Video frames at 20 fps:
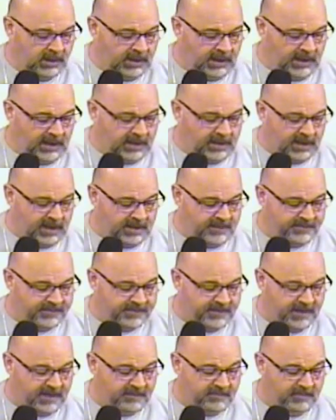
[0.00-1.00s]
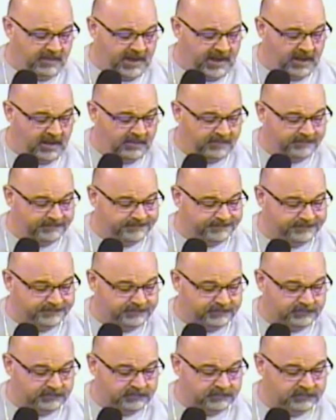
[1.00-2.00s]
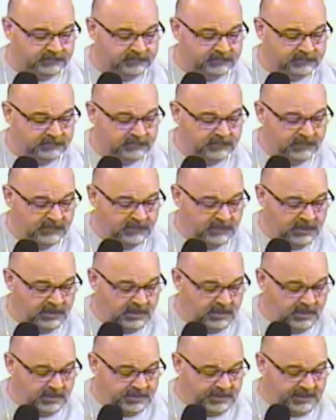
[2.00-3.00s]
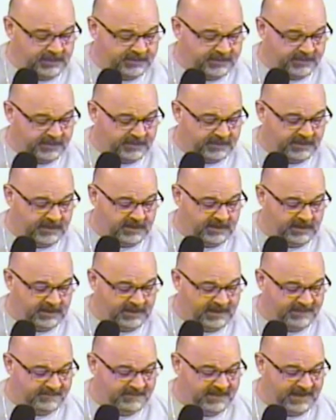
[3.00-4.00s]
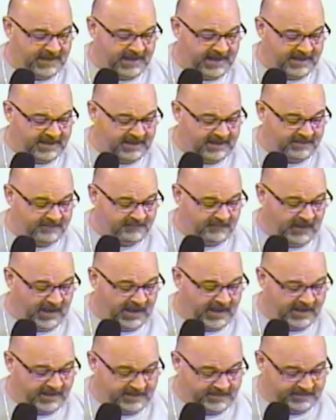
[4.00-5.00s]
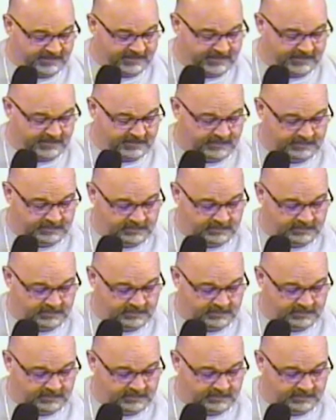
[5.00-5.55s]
and I said, Well, she says, Can you give me any advice?